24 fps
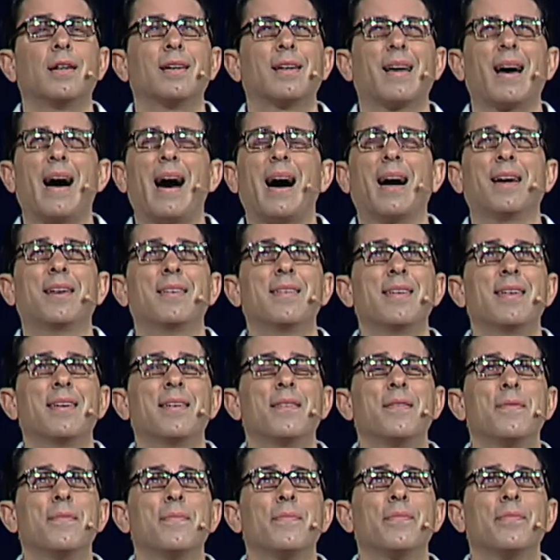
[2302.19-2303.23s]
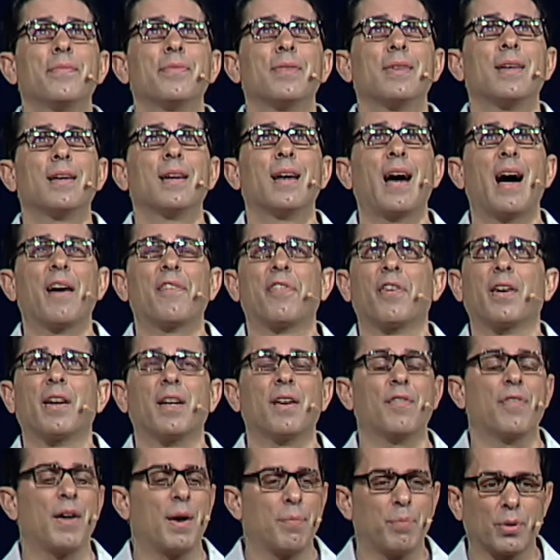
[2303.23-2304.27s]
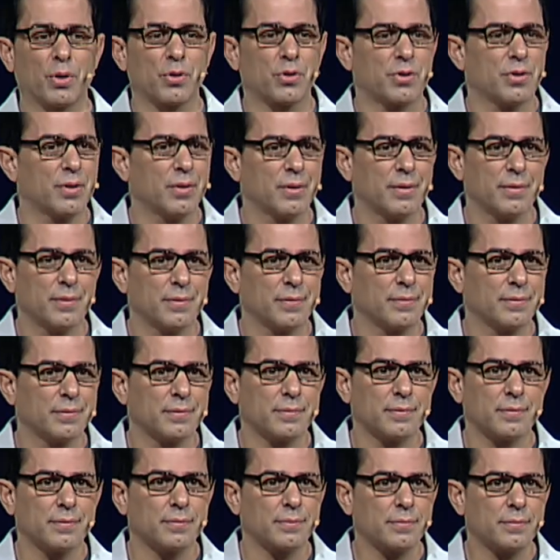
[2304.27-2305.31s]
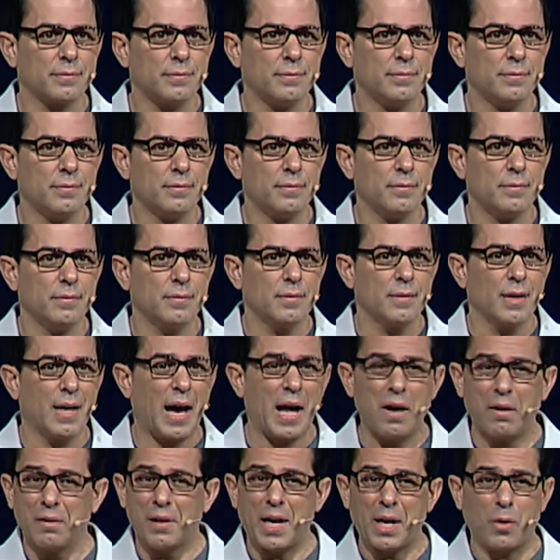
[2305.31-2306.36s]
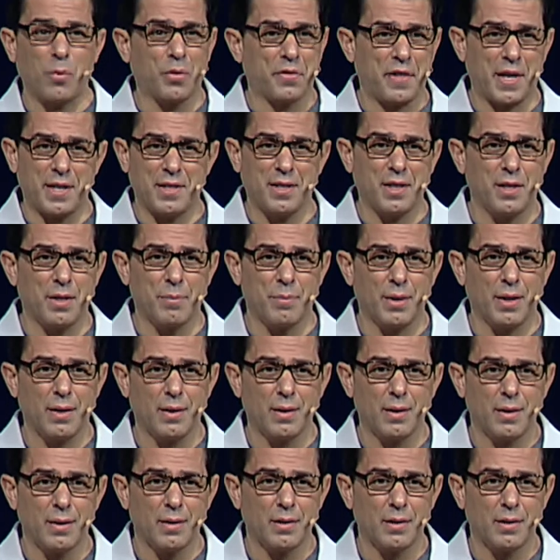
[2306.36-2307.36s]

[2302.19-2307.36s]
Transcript: God, I forgive that person. I don't like what they did to me.